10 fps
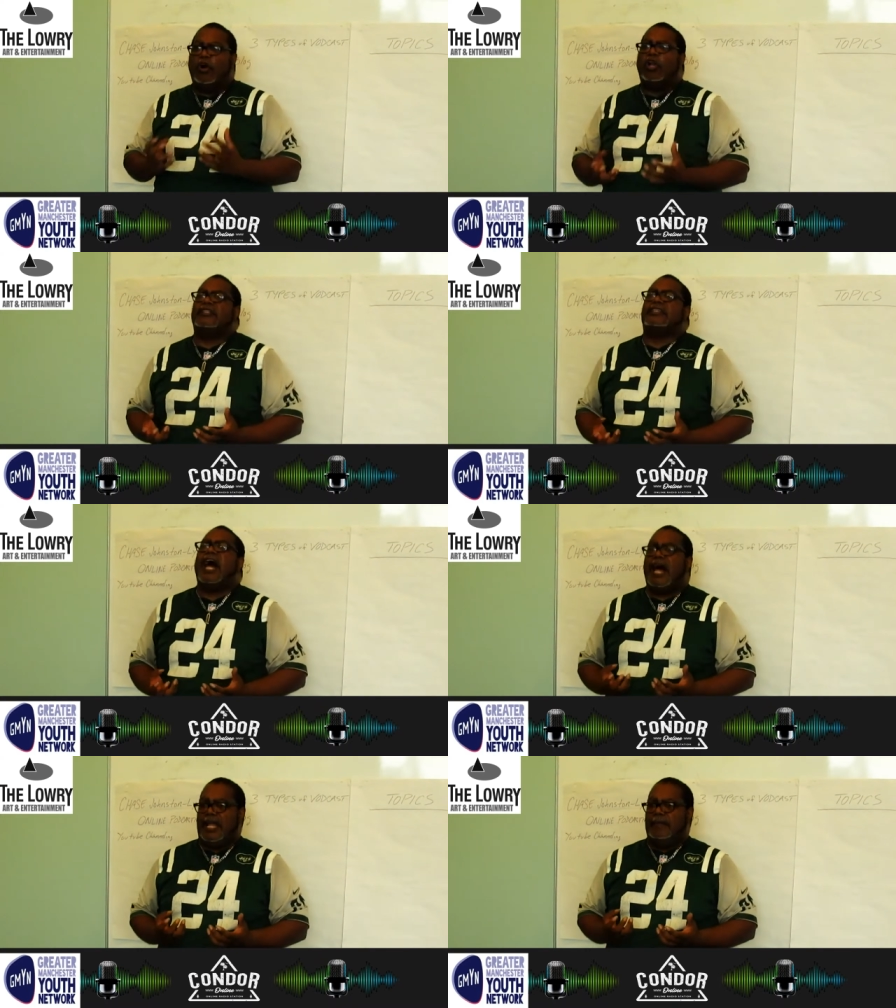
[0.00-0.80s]
All the
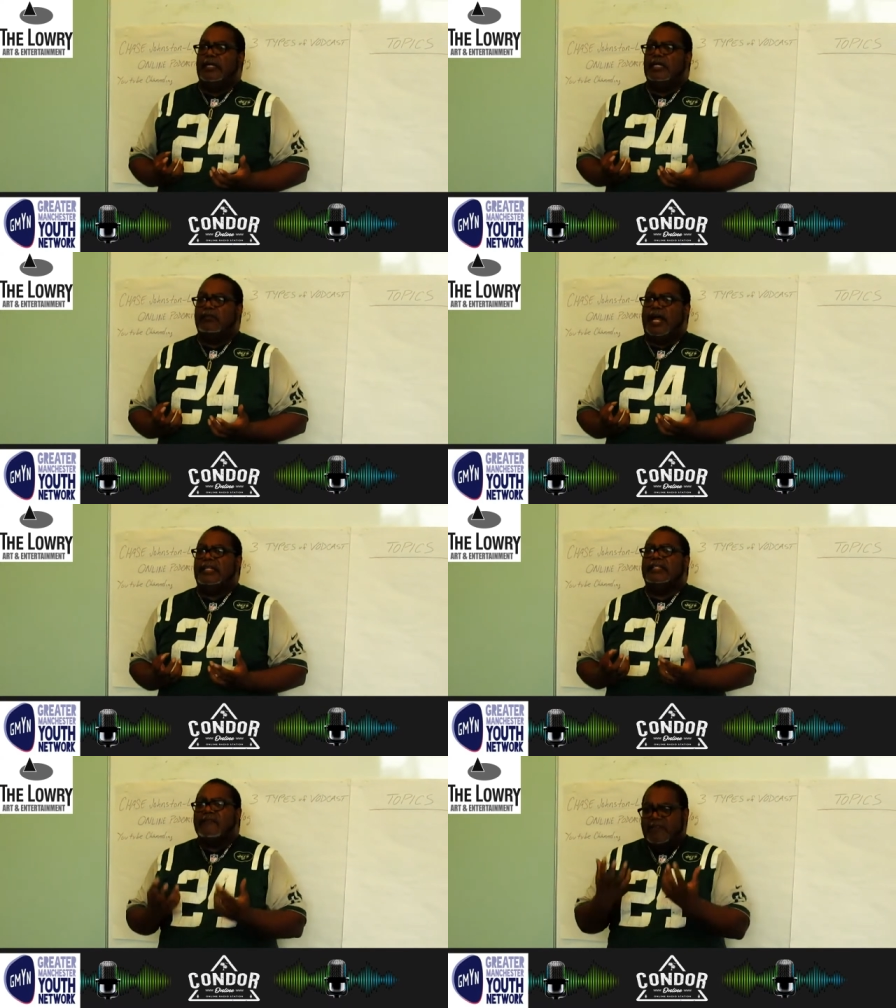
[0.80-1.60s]
time,
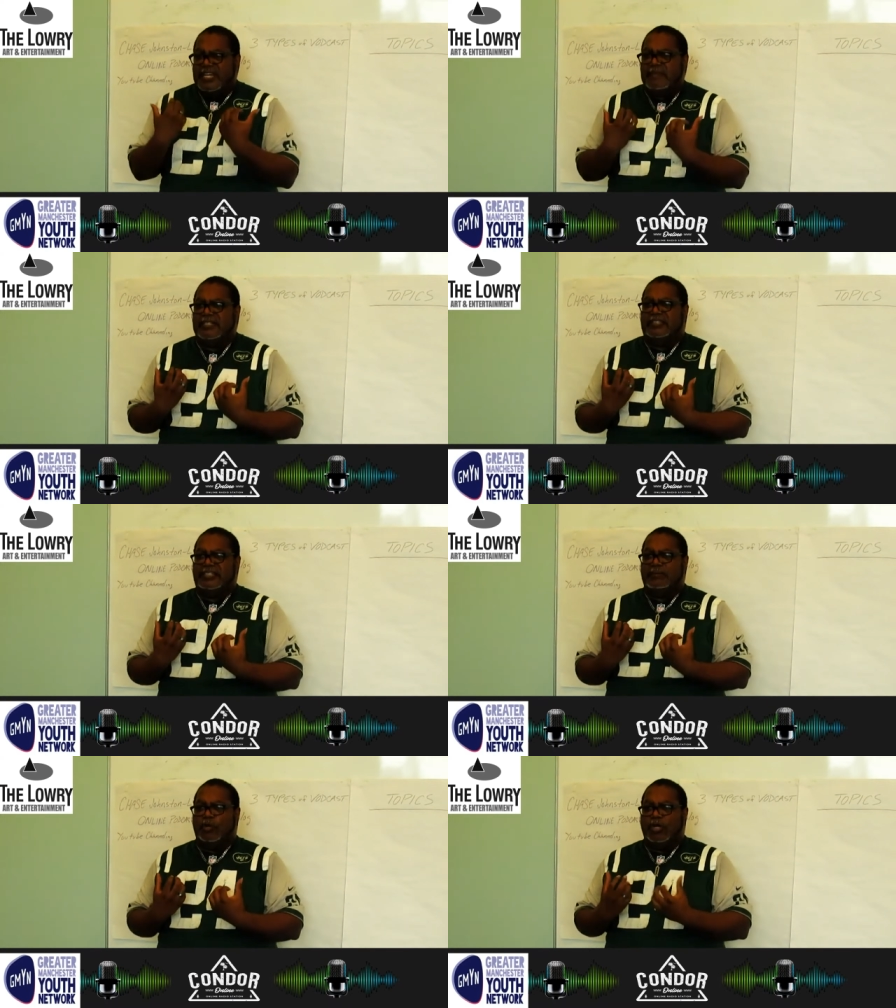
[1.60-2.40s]
right? Feed me,
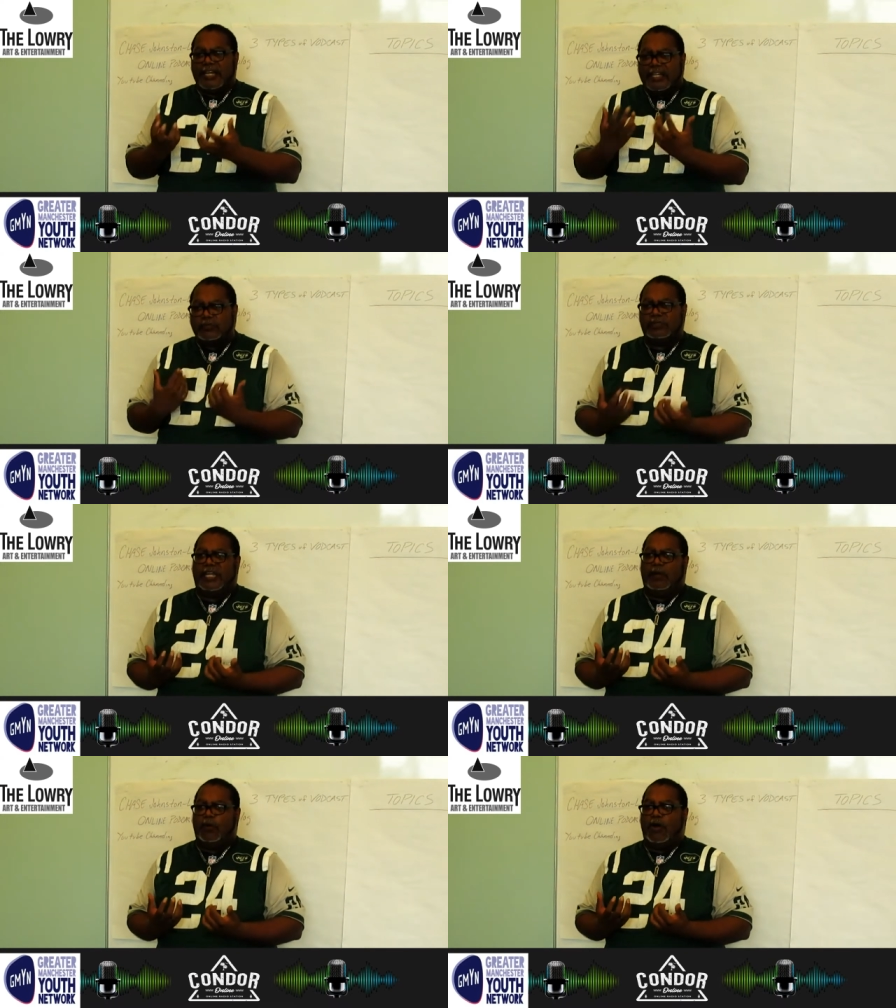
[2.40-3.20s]
Seymour. That's what
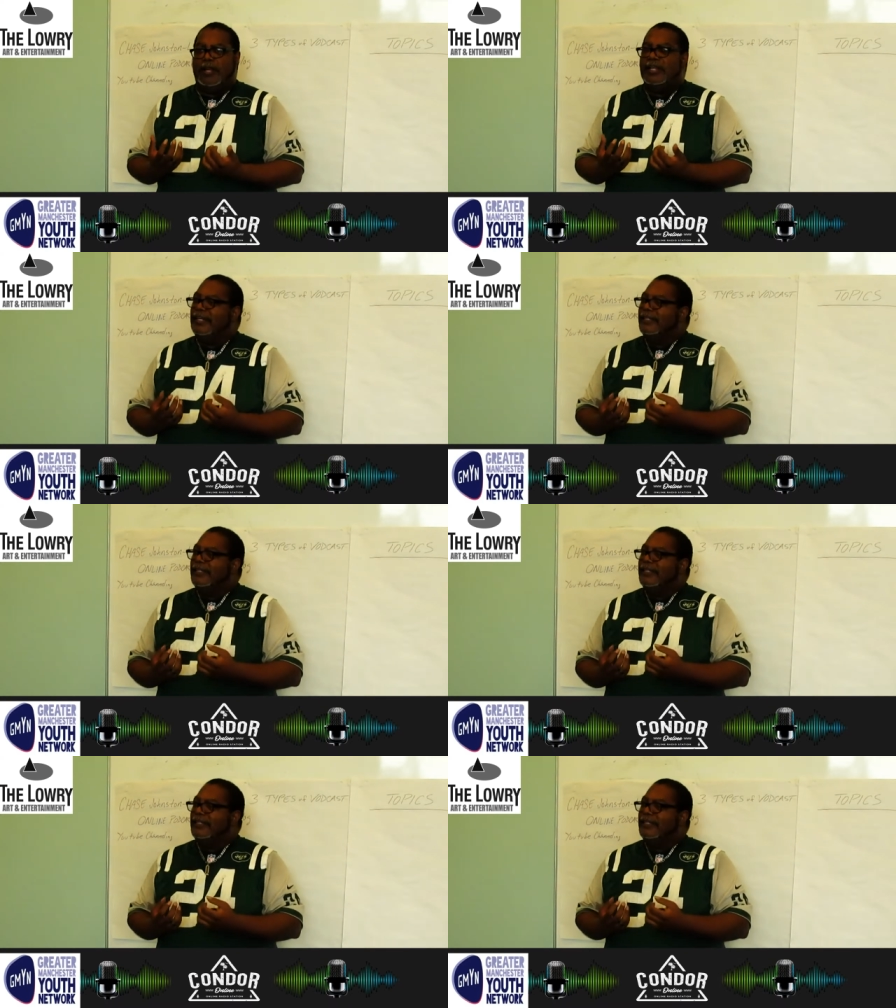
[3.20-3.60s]
they want.